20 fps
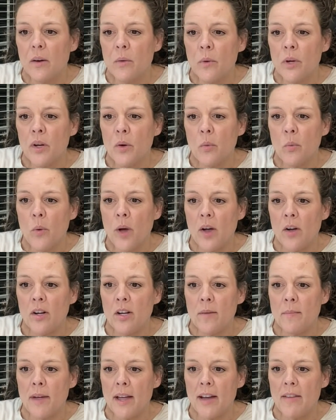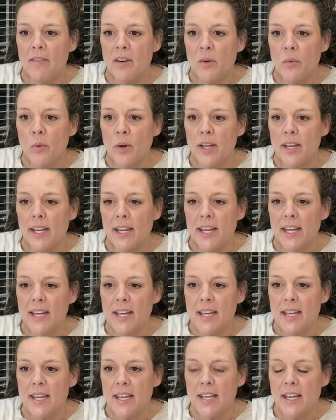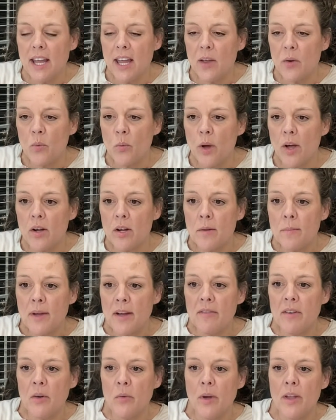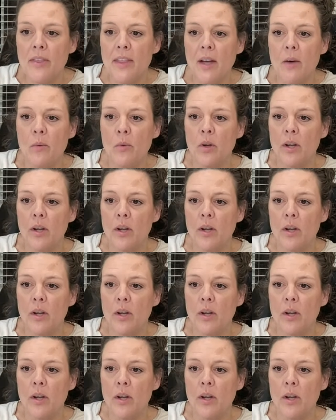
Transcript: Want to welcome everyone in and welcome everyone that